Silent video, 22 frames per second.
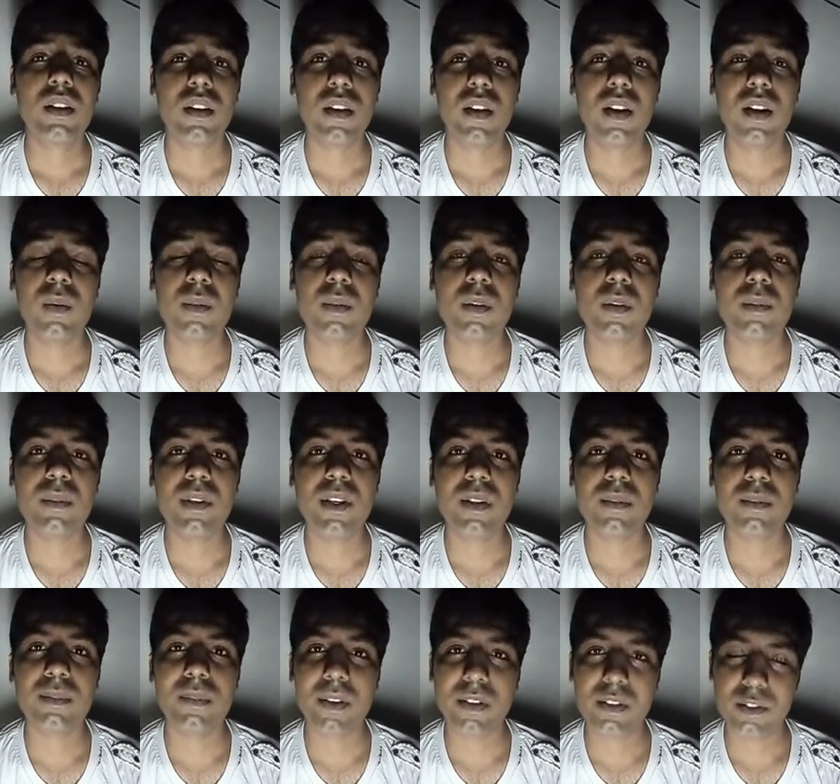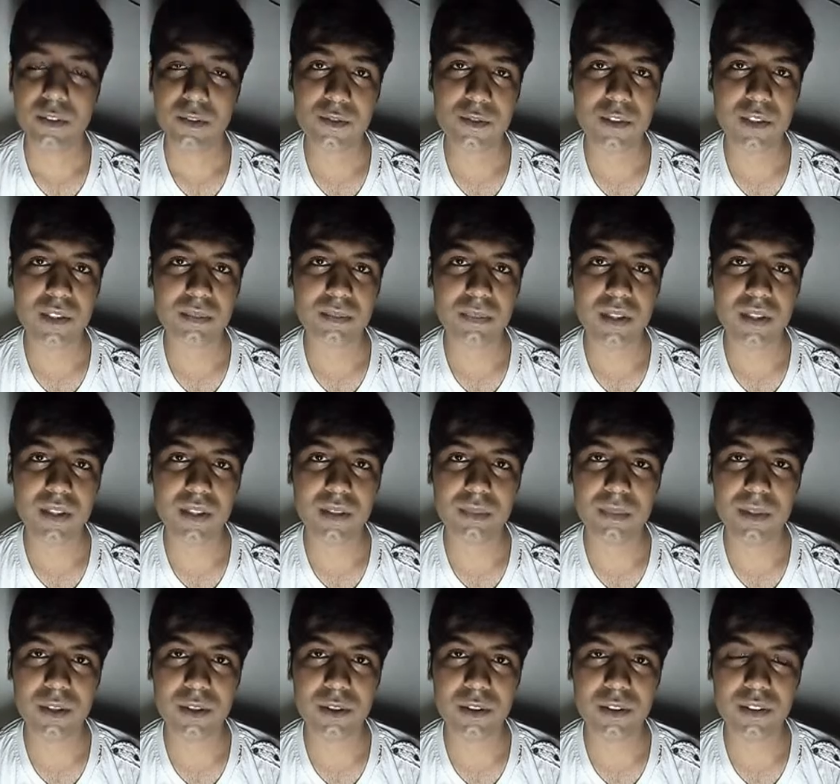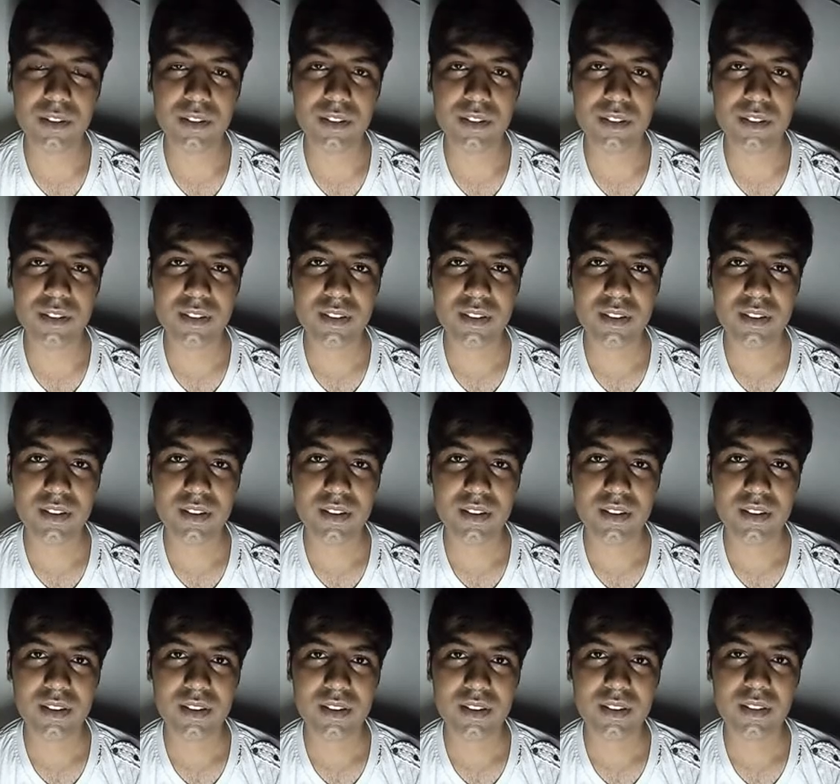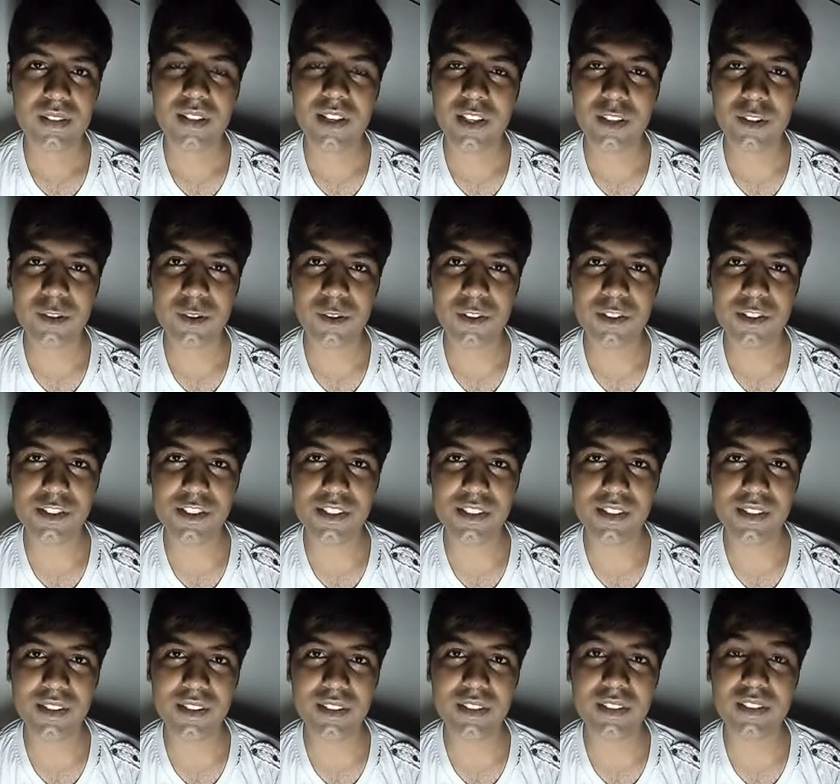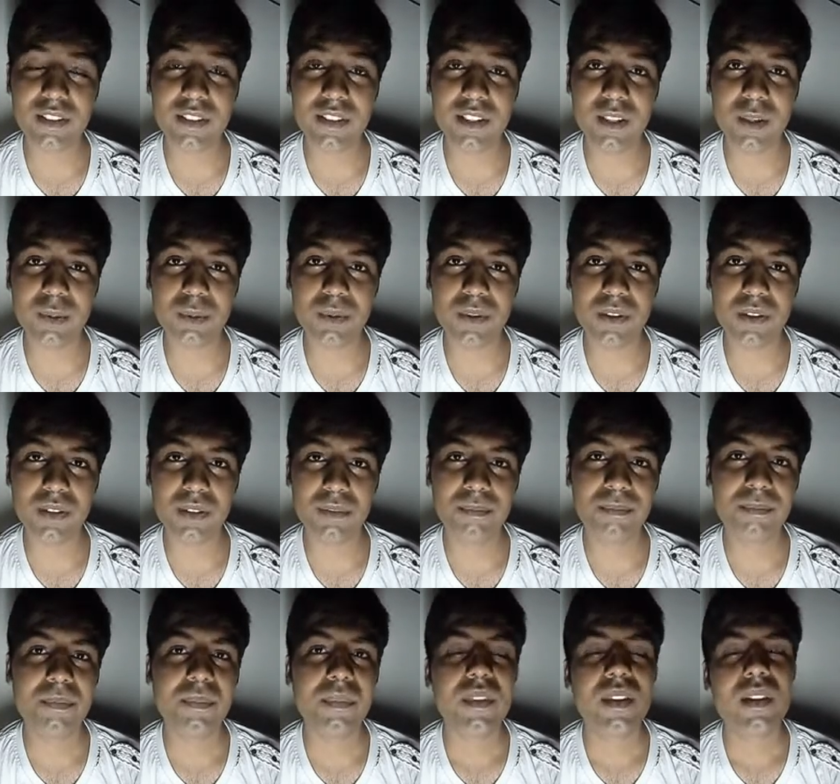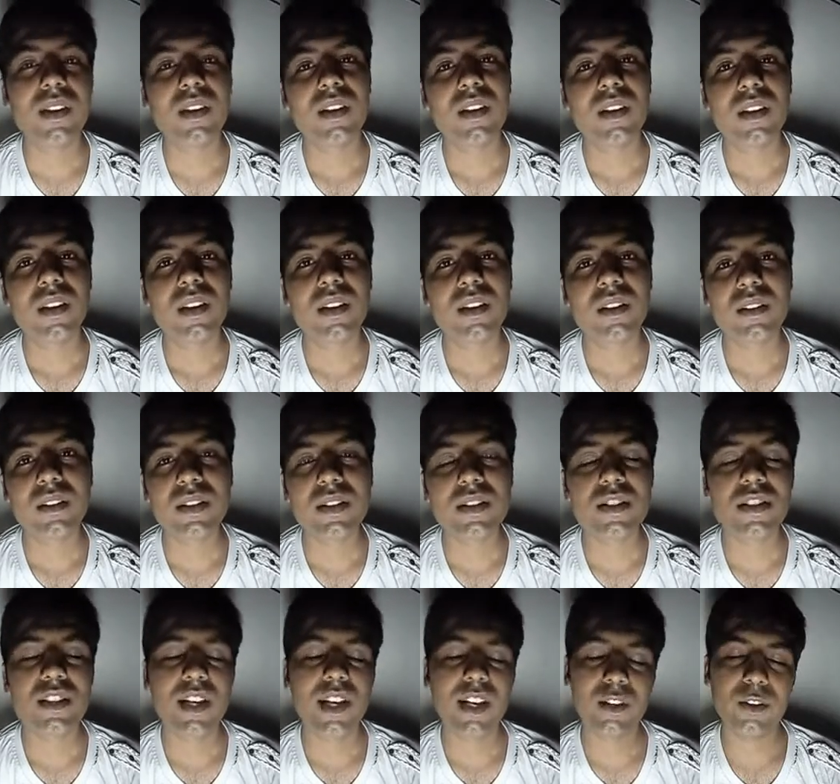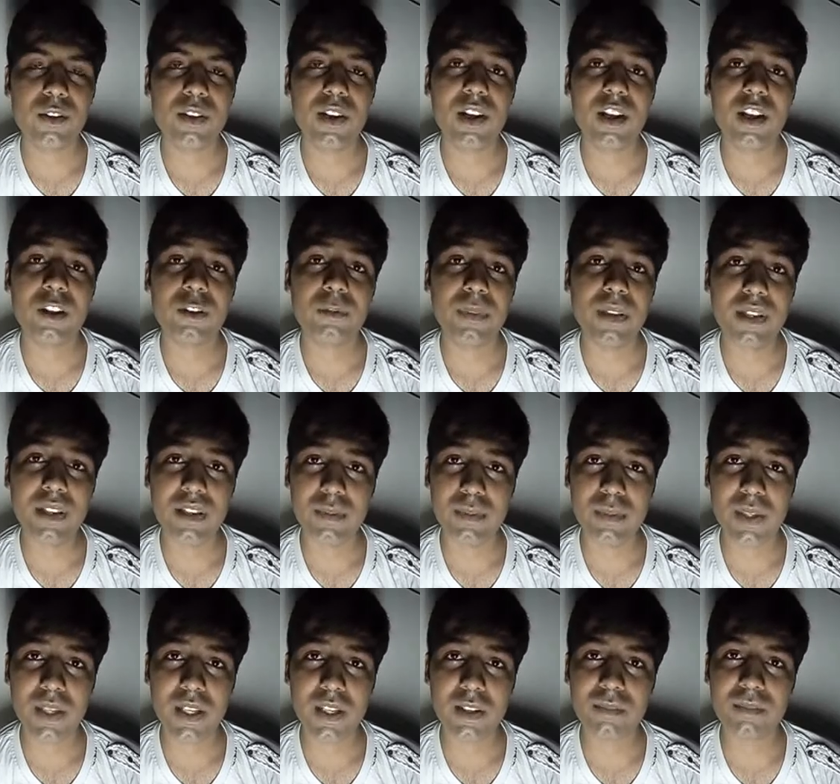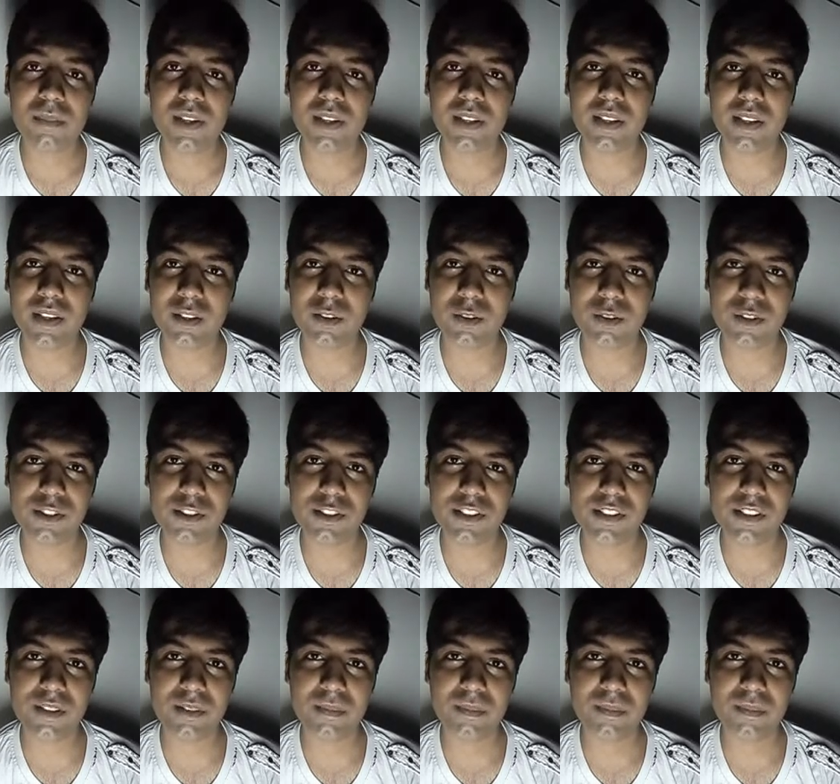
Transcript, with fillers: I want to become a Microsoft Student Partner because technology is the keyword. Since childhood, I have been inspired by technology.